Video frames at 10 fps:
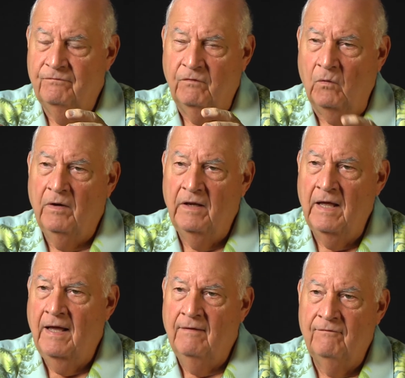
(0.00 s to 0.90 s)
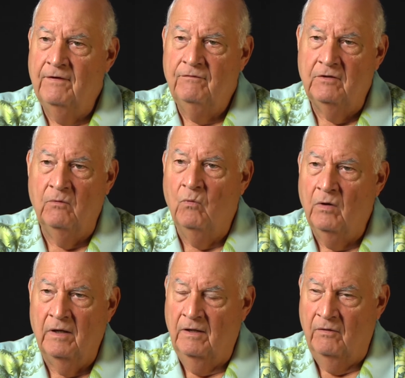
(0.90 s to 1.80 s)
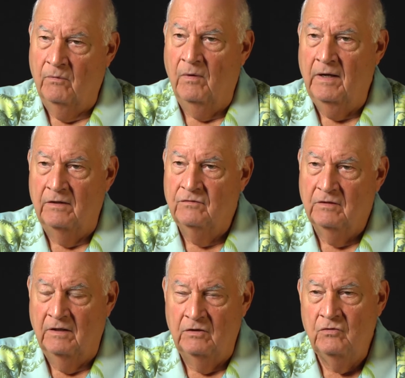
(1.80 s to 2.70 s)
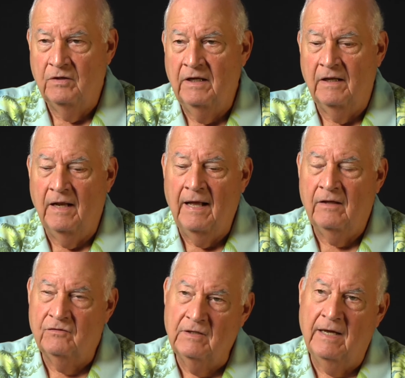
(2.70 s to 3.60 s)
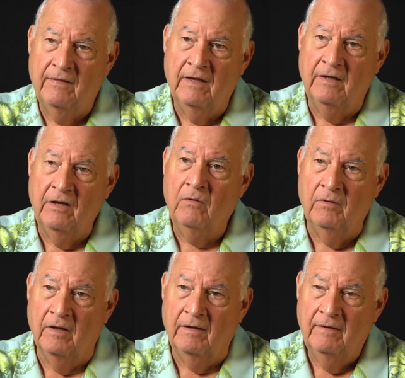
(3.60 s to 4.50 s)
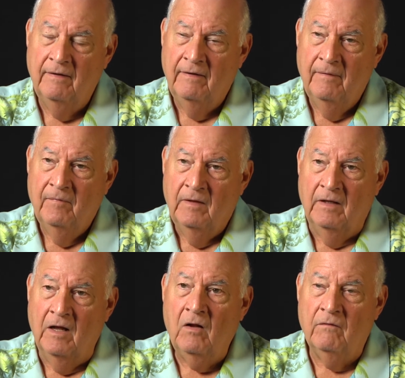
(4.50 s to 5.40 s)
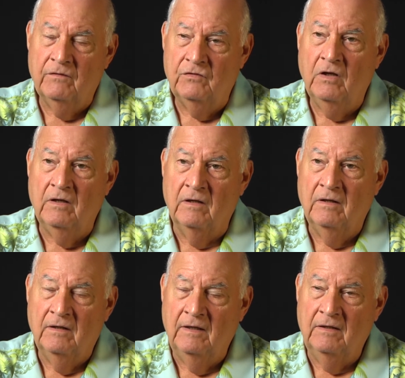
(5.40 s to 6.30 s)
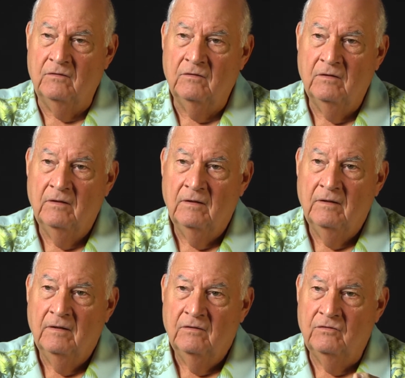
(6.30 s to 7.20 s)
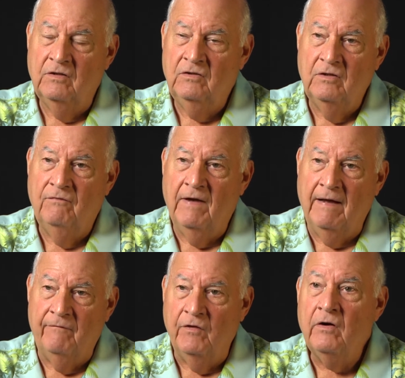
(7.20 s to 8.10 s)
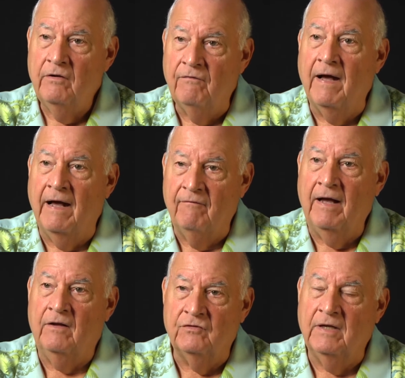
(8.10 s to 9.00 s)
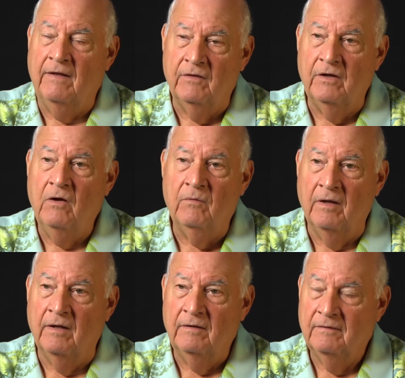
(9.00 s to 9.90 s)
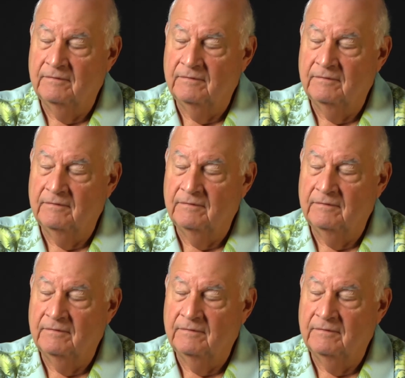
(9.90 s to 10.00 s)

49.51 in the race, and you get outside that donut, and all of a sudden it's 65 35 outside the donut,